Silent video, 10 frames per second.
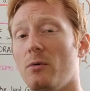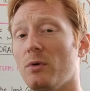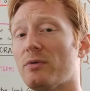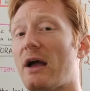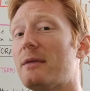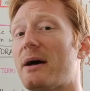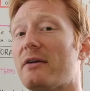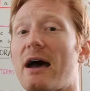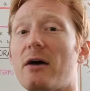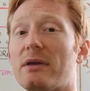write
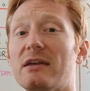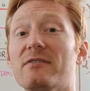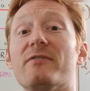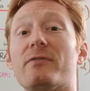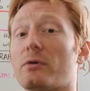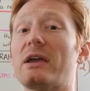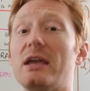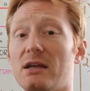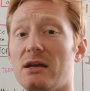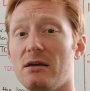about how he had
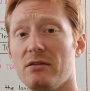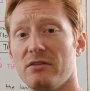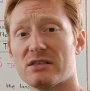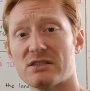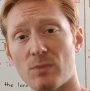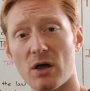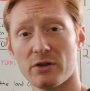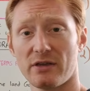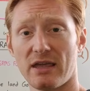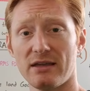freed the
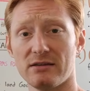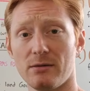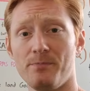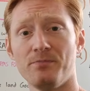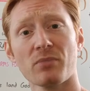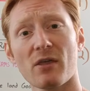smaller kingdom